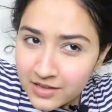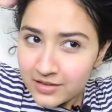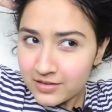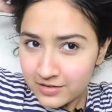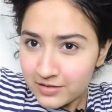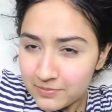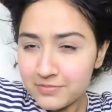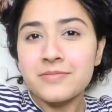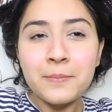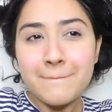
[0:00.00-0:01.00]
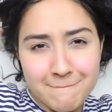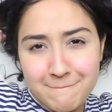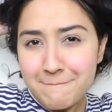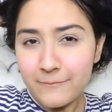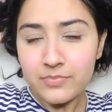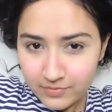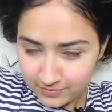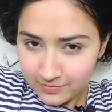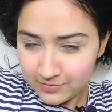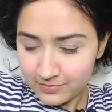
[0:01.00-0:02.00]
made out of a cloth,
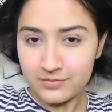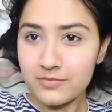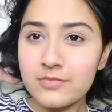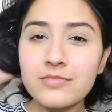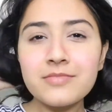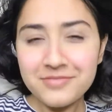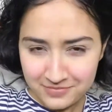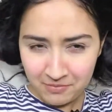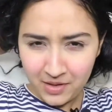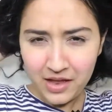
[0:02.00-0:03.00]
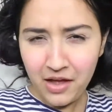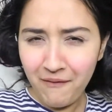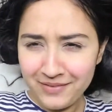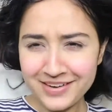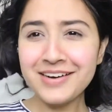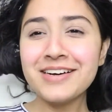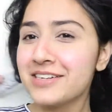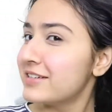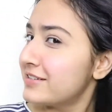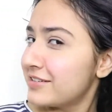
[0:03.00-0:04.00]
not some rubber or plastic, so
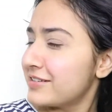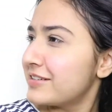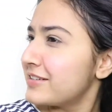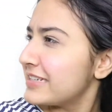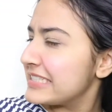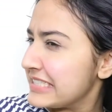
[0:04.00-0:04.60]
that really helps.